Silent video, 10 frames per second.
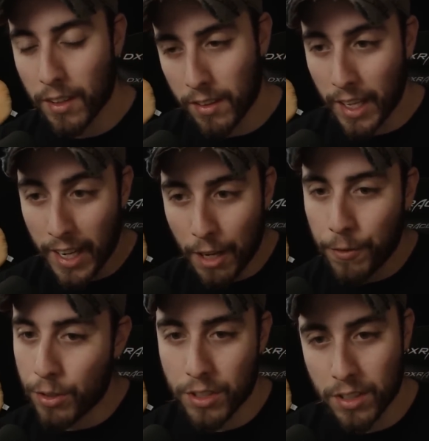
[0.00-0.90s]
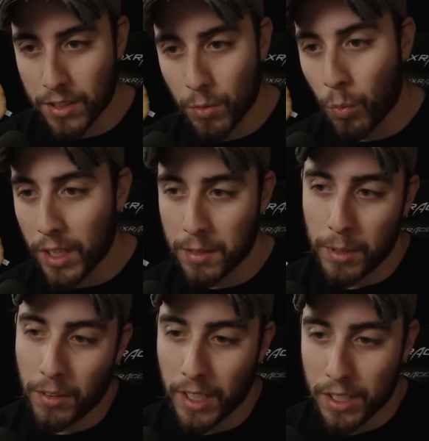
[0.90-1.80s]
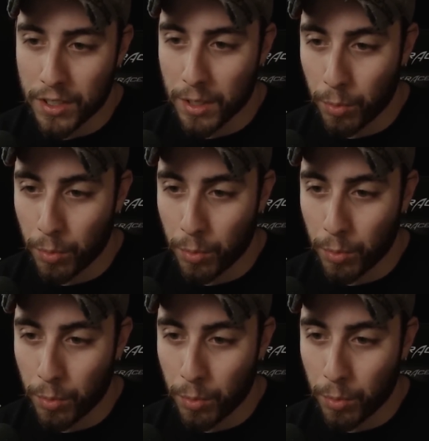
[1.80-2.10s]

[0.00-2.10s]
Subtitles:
that half of you just doesn't want to be in a relationship